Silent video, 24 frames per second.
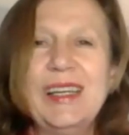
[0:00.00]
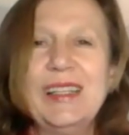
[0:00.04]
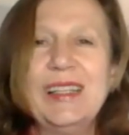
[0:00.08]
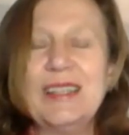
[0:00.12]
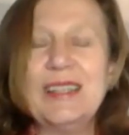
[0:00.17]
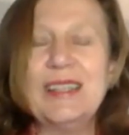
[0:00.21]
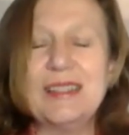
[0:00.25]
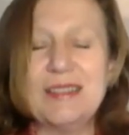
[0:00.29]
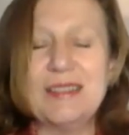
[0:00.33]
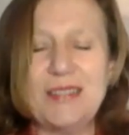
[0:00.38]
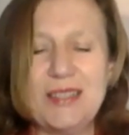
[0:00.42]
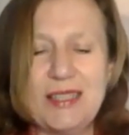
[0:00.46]

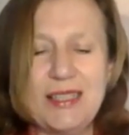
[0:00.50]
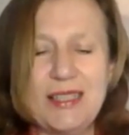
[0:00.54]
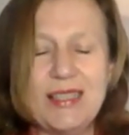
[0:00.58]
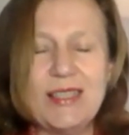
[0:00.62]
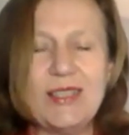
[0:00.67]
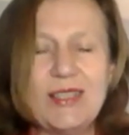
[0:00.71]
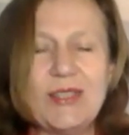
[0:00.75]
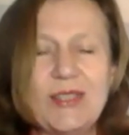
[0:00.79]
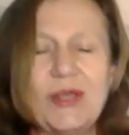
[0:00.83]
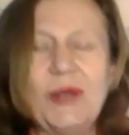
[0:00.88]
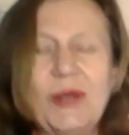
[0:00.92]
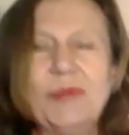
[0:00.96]
Tensie.
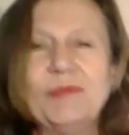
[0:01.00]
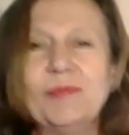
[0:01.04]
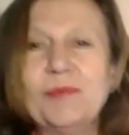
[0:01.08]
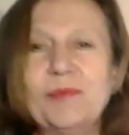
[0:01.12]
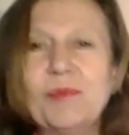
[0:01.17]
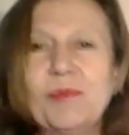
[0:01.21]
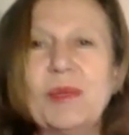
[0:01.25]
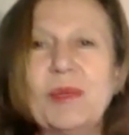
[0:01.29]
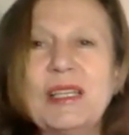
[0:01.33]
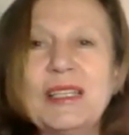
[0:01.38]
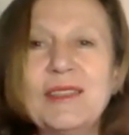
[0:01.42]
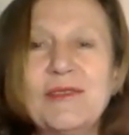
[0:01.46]
So
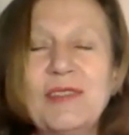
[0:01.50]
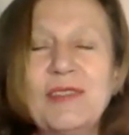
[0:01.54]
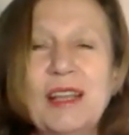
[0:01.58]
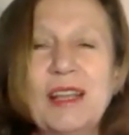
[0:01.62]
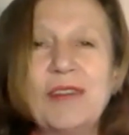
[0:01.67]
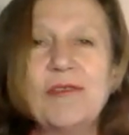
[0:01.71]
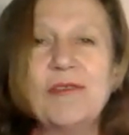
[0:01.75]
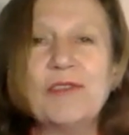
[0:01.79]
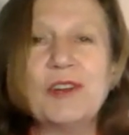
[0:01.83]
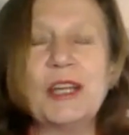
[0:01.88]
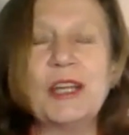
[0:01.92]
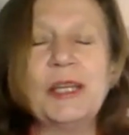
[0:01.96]
please
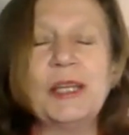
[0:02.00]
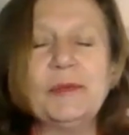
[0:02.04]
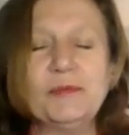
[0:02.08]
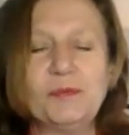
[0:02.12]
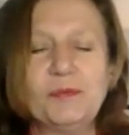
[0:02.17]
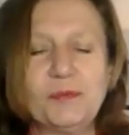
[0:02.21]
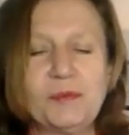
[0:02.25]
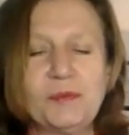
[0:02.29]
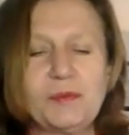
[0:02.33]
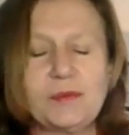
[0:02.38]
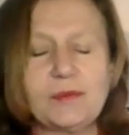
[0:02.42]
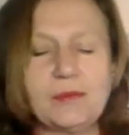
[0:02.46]
feel free.
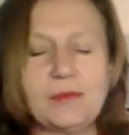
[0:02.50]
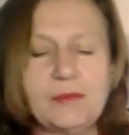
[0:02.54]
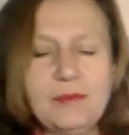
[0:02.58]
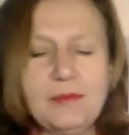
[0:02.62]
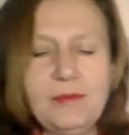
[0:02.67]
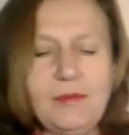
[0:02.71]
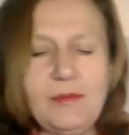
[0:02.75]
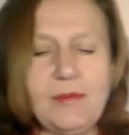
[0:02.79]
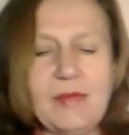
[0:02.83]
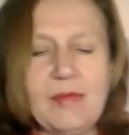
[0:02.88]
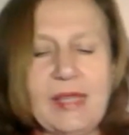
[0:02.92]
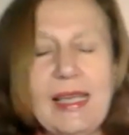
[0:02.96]

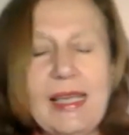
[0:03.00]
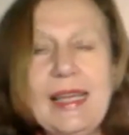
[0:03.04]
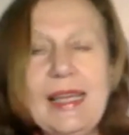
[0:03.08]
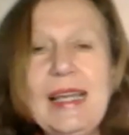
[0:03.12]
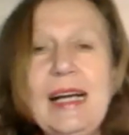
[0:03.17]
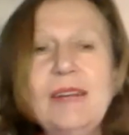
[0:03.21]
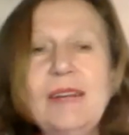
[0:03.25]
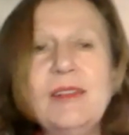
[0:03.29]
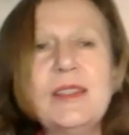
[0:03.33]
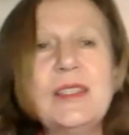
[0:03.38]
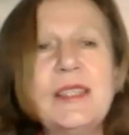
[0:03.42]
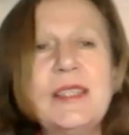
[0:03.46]
And
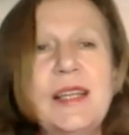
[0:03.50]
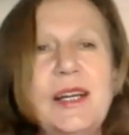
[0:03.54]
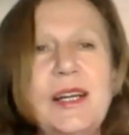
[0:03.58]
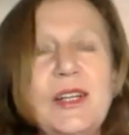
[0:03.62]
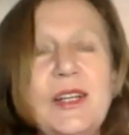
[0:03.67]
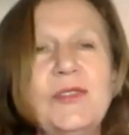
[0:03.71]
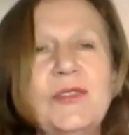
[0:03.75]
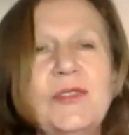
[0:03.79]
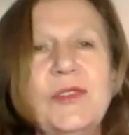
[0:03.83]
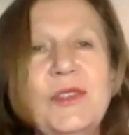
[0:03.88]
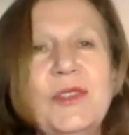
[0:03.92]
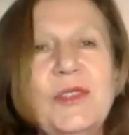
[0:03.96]
I will
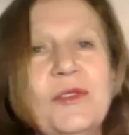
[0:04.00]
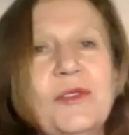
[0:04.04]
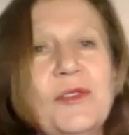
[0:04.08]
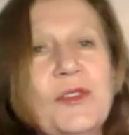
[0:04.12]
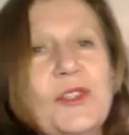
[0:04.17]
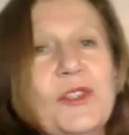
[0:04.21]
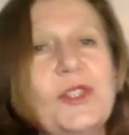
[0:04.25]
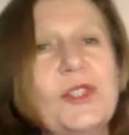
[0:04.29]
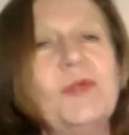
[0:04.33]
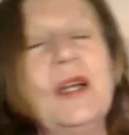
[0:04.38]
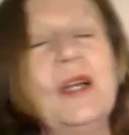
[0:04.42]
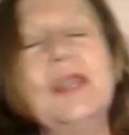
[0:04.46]
start with the
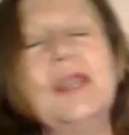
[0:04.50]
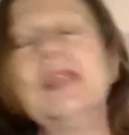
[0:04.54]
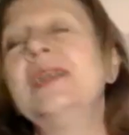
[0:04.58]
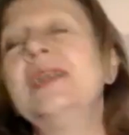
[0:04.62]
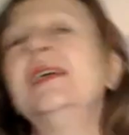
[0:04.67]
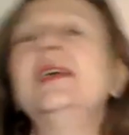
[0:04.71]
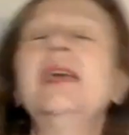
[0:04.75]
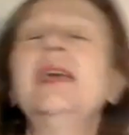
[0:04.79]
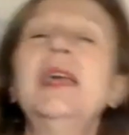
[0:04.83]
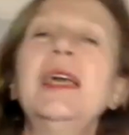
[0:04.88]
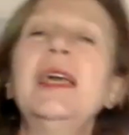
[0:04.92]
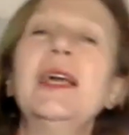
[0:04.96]
first one.
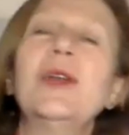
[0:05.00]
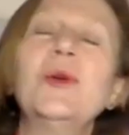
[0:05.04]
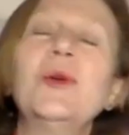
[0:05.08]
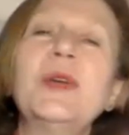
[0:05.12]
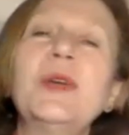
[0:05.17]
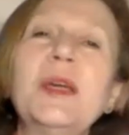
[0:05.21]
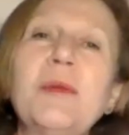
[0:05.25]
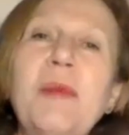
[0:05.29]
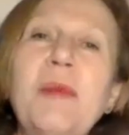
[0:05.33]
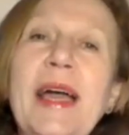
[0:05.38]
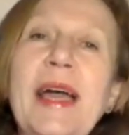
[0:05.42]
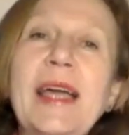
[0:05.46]

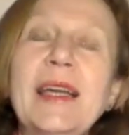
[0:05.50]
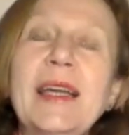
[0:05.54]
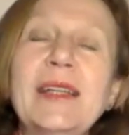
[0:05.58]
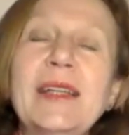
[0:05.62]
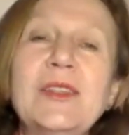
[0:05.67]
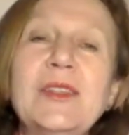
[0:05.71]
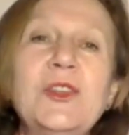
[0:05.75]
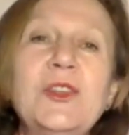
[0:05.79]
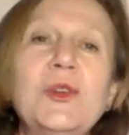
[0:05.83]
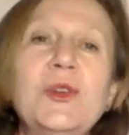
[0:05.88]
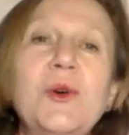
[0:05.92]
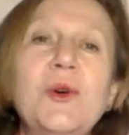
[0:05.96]
Looking back
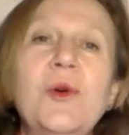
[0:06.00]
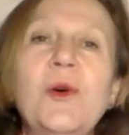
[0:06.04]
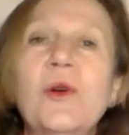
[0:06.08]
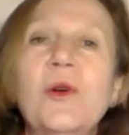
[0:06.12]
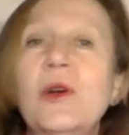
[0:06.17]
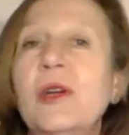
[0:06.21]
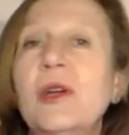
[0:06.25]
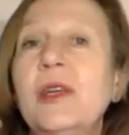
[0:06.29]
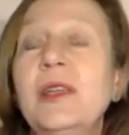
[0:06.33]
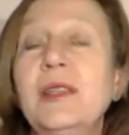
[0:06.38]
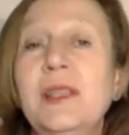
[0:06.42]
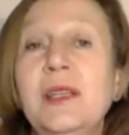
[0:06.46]
at
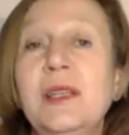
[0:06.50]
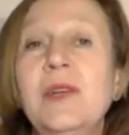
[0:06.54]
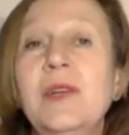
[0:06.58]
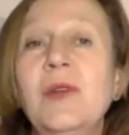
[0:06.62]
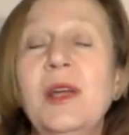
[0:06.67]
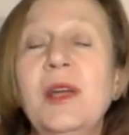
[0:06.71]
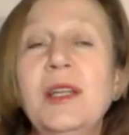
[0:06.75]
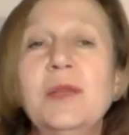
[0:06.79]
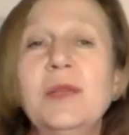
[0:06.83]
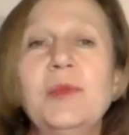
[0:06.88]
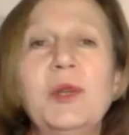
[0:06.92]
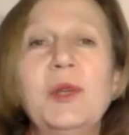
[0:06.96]
your
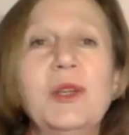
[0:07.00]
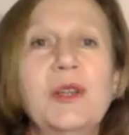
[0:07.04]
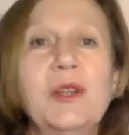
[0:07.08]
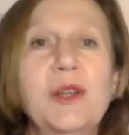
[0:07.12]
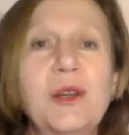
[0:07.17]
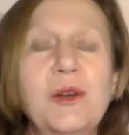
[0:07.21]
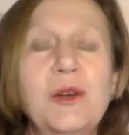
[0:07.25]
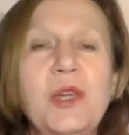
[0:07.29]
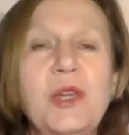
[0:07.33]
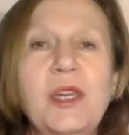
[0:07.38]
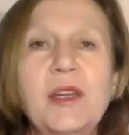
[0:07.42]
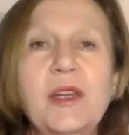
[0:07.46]
incredible
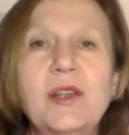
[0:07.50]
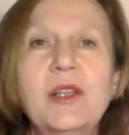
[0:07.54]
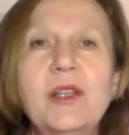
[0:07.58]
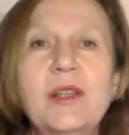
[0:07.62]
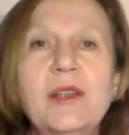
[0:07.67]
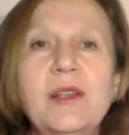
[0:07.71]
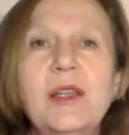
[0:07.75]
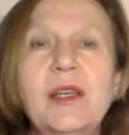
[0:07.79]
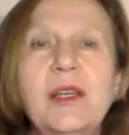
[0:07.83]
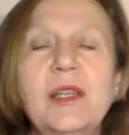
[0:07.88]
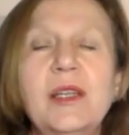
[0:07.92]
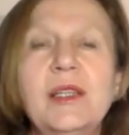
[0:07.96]

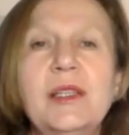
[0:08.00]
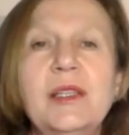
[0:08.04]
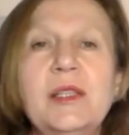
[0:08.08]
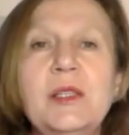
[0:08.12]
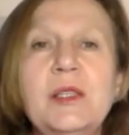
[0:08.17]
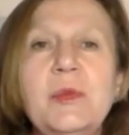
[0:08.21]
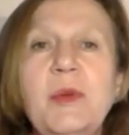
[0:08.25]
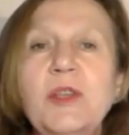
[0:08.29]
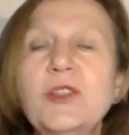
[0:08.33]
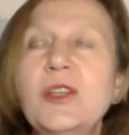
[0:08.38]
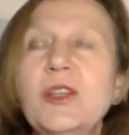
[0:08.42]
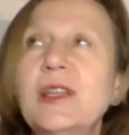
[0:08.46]
career,
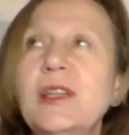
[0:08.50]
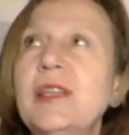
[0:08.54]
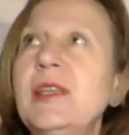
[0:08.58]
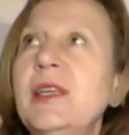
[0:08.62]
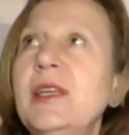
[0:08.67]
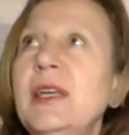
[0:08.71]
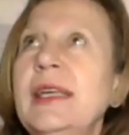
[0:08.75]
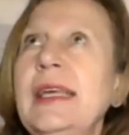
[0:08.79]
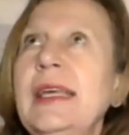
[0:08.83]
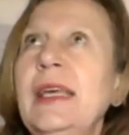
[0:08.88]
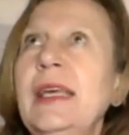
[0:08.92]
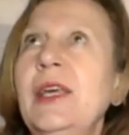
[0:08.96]

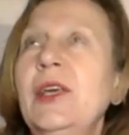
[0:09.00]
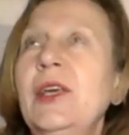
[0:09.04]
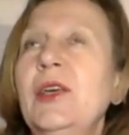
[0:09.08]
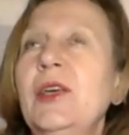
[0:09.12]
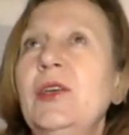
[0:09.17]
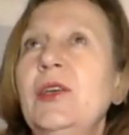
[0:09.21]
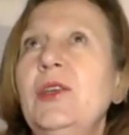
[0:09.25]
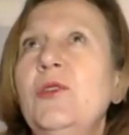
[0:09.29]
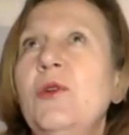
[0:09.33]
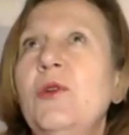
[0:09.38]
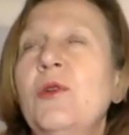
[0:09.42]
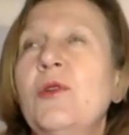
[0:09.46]
especially
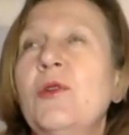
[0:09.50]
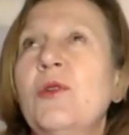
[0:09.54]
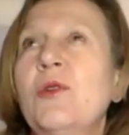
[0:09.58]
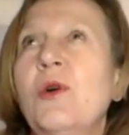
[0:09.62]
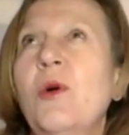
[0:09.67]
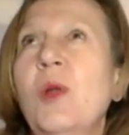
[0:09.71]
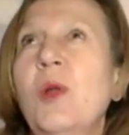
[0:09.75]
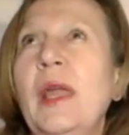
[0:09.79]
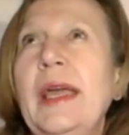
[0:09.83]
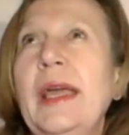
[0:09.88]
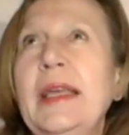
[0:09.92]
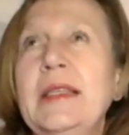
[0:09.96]
your
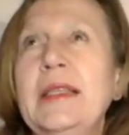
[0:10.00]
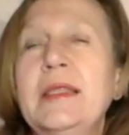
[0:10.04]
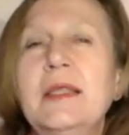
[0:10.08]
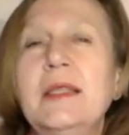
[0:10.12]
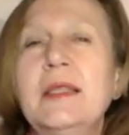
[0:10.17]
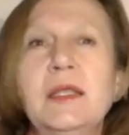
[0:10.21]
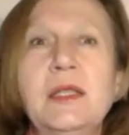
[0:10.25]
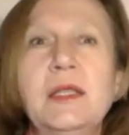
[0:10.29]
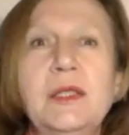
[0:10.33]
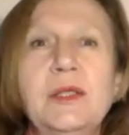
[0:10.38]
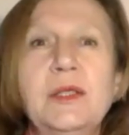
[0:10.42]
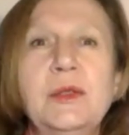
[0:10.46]
role as
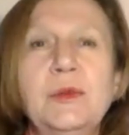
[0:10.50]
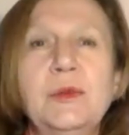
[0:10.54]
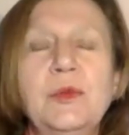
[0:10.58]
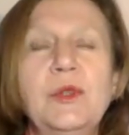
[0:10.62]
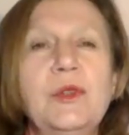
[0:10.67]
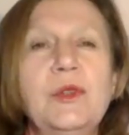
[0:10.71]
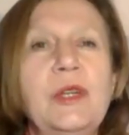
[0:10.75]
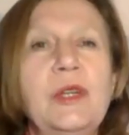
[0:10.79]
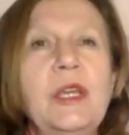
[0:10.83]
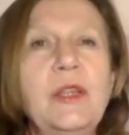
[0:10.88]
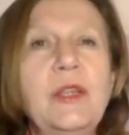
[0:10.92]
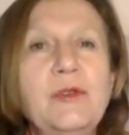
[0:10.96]
a
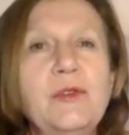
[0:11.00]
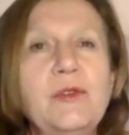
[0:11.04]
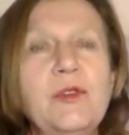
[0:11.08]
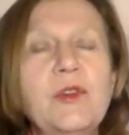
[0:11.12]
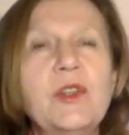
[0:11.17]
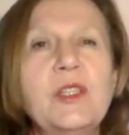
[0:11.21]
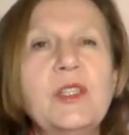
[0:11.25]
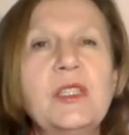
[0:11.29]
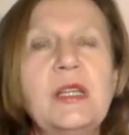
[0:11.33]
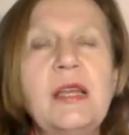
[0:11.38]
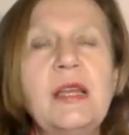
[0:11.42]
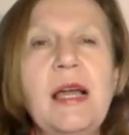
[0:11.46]

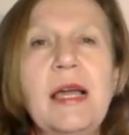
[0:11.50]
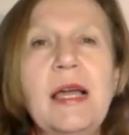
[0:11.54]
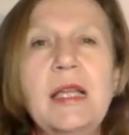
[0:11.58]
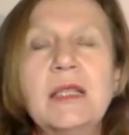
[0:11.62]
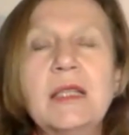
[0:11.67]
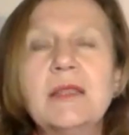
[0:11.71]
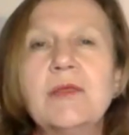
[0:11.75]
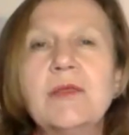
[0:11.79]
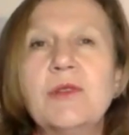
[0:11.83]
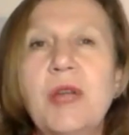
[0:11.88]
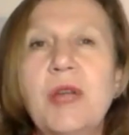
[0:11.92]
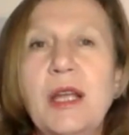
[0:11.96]
Rainforest
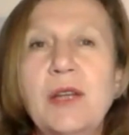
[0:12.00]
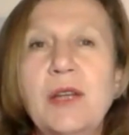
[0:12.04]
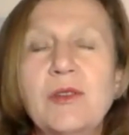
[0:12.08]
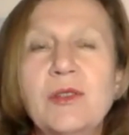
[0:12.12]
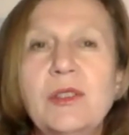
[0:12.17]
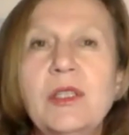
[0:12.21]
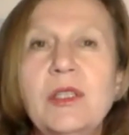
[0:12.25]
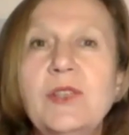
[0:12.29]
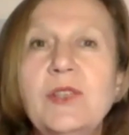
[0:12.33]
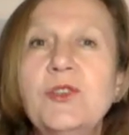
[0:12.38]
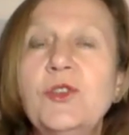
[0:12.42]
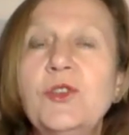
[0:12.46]
Alliance
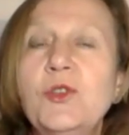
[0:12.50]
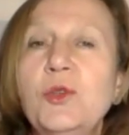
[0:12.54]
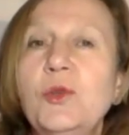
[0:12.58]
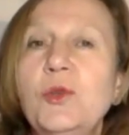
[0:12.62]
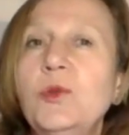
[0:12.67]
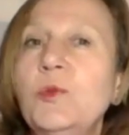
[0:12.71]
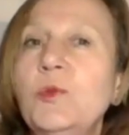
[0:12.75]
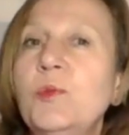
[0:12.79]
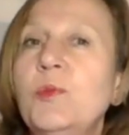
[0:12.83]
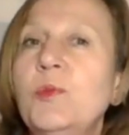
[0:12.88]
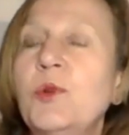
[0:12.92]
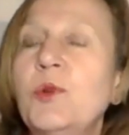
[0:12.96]
Director that
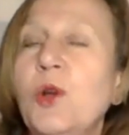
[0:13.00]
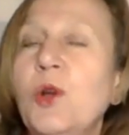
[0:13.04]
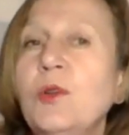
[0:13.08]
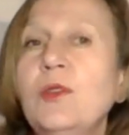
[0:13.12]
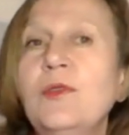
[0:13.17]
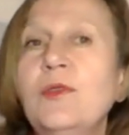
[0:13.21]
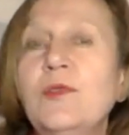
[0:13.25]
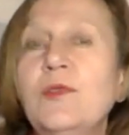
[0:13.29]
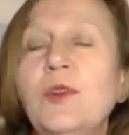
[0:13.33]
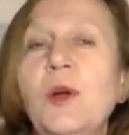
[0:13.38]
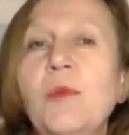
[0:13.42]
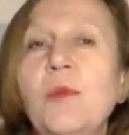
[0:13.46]
you
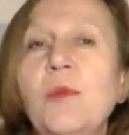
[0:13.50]
brought